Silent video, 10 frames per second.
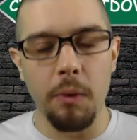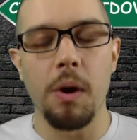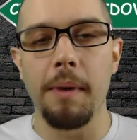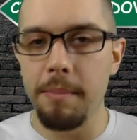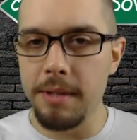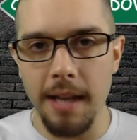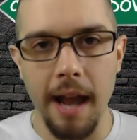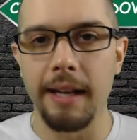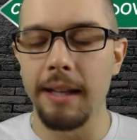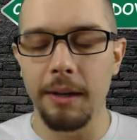Worm and
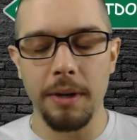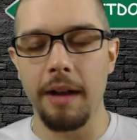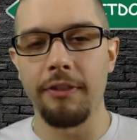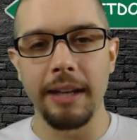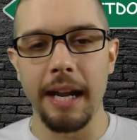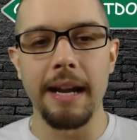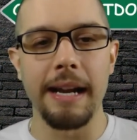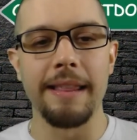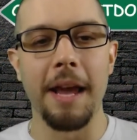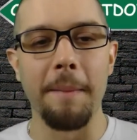Missandei. Like, we're not forgetting
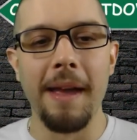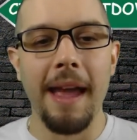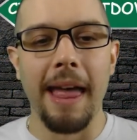any of them.